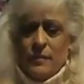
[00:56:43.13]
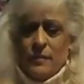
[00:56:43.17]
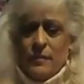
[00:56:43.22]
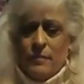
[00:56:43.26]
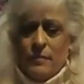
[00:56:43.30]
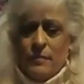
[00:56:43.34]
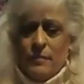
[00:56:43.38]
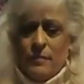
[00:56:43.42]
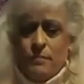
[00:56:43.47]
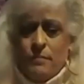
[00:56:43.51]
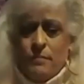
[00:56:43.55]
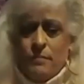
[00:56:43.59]

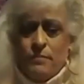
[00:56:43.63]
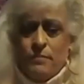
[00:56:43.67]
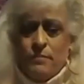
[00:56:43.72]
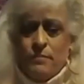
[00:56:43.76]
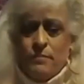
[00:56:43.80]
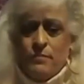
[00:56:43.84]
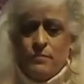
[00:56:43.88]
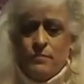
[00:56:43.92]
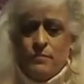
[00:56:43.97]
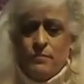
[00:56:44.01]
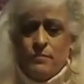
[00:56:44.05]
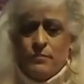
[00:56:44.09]
You can get an
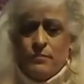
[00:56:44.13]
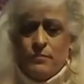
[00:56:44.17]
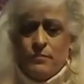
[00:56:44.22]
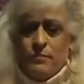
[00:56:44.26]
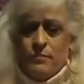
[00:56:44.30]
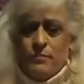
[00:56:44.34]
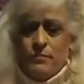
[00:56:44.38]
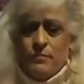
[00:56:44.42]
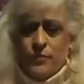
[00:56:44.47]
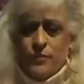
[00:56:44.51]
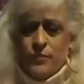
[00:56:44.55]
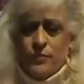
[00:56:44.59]
agent
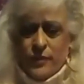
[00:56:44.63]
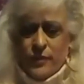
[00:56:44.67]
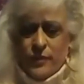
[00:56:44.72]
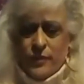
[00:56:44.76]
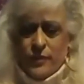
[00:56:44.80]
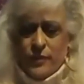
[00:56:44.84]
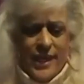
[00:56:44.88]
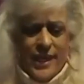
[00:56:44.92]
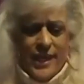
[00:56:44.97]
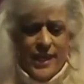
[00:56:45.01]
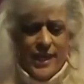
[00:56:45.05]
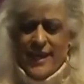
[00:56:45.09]

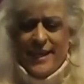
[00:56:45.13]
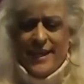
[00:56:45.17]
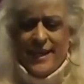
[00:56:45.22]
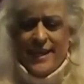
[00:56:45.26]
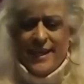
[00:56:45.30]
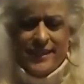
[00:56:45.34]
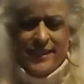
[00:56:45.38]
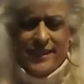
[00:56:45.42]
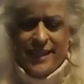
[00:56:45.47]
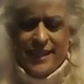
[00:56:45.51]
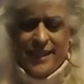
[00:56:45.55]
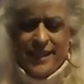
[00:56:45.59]
California, or it
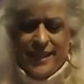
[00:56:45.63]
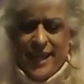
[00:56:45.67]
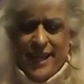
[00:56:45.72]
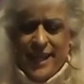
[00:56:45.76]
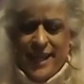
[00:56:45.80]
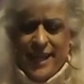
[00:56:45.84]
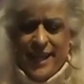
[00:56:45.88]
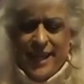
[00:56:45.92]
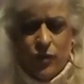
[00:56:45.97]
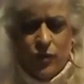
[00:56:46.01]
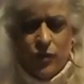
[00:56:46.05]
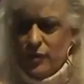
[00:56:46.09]
doesn't matter. If
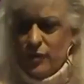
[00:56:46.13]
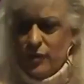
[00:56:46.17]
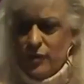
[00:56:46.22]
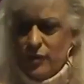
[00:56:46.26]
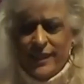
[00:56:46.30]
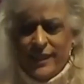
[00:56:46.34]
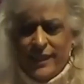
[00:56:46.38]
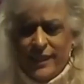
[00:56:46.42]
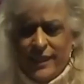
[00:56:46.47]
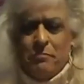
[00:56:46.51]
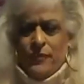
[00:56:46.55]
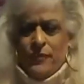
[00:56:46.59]
they like
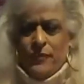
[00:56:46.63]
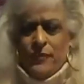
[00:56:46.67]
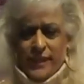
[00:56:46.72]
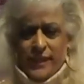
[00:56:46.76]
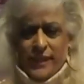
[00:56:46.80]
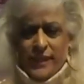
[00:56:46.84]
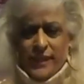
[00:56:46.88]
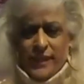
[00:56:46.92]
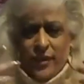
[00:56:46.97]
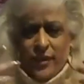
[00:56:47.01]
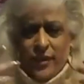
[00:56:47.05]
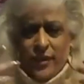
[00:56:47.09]
your project,
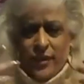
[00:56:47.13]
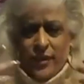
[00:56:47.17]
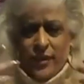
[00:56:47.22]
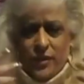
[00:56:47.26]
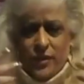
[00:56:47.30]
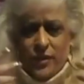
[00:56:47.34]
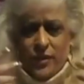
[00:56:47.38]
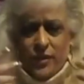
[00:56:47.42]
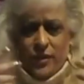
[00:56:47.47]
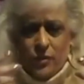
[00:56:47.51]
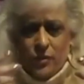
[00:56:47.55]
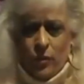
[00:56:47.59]
they're going to
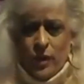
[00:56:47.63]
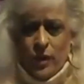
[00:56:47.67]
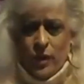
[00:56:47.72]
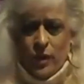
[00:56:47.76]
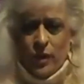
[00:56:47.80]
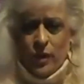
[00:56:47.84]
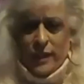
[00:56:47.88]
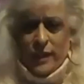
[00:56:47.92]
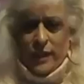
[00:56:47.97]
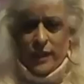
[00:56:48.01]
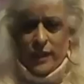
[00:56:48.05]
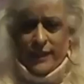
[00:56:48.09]
want that money.
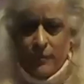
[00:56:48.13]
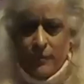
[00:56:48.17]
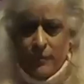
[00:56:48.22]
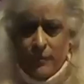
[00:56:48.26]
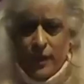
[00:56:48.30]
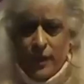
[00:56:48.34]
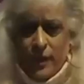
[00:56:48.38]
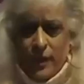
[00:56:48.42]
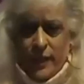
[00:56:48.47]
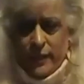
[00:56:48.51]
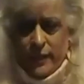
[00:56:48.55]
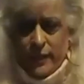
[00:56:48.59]
They want that